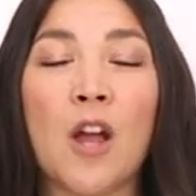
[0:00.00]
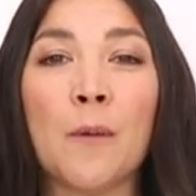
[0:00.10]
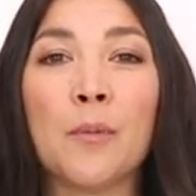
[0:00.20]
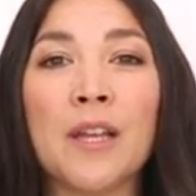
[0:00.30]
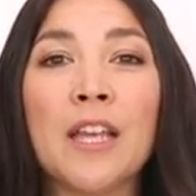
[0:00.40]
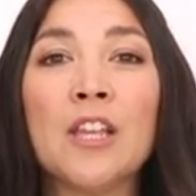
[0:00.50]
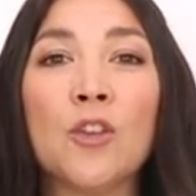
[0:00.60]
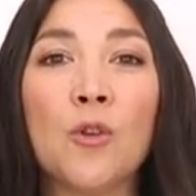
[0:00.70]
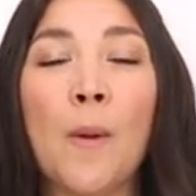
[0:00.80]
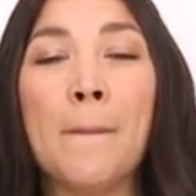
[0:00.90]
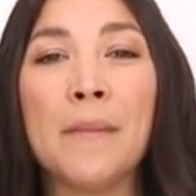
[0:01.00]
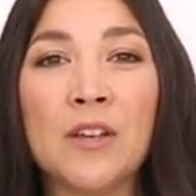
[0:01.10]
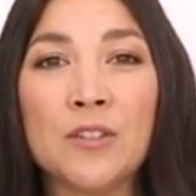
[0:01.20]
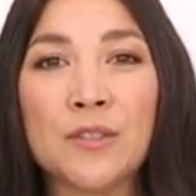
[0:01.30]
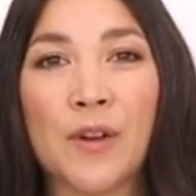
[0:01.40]
are bringing you
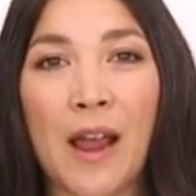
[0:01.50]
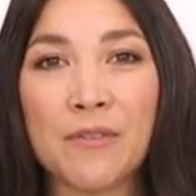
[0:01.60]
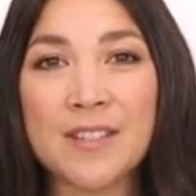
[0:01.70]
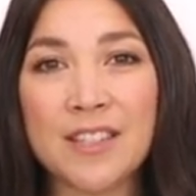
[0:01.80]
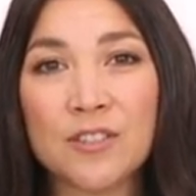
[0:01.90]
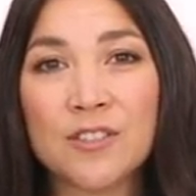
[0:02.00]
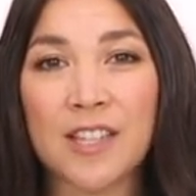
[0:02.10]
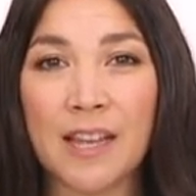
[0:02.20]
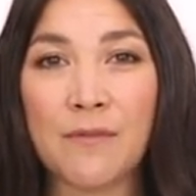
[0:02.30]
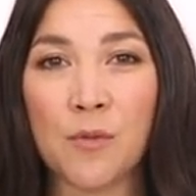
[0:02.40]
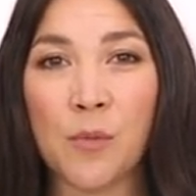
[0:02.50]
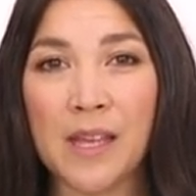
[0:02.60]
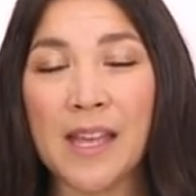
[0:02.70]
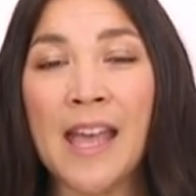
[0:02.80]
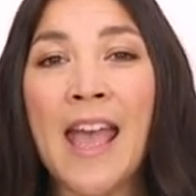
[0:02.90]
meals for every single day of the
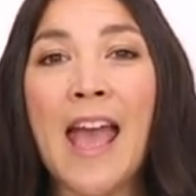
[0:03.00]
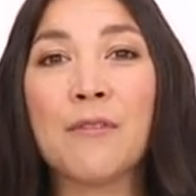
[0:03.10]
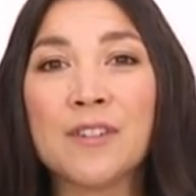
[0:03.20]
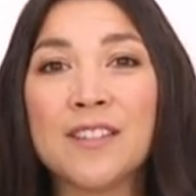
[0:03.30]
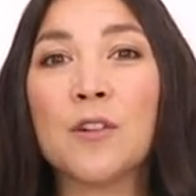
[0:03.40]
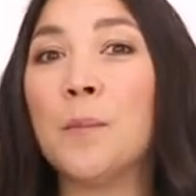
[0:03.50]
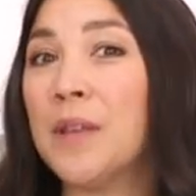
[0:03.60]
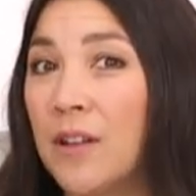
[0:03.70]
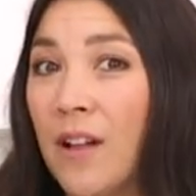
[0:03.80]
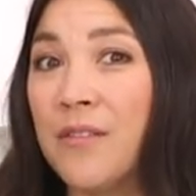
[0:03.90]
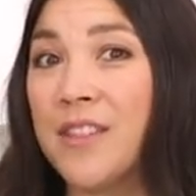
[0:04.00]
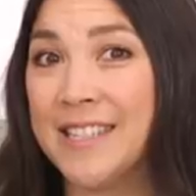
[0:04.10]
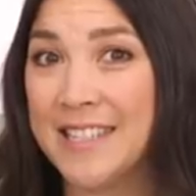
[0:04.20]
week, every single meal of the